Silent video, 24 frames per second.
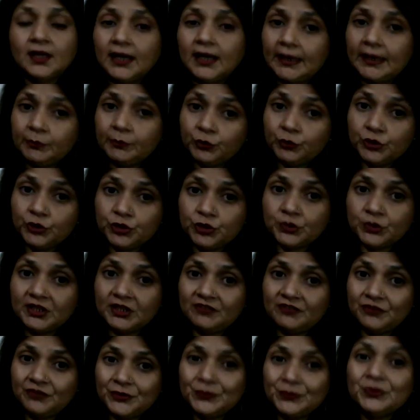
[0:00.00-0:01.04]
I'm going to
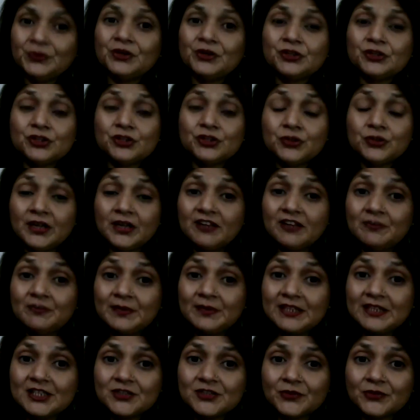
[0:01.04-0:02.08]
give you 12
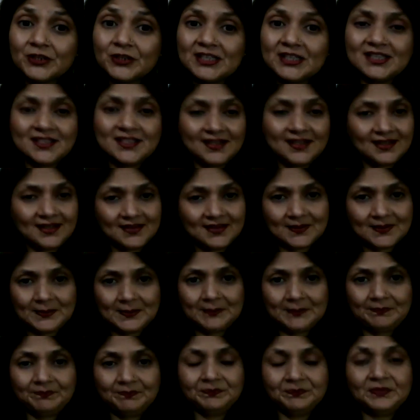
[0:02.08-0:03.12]
minutes for this task.
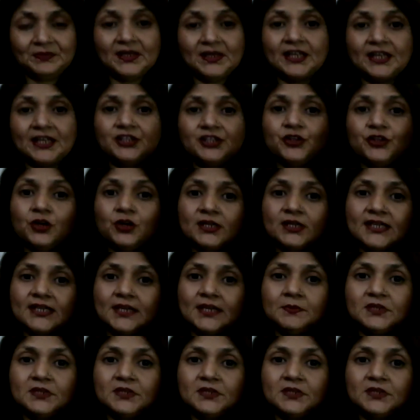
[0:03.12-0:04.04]
And your time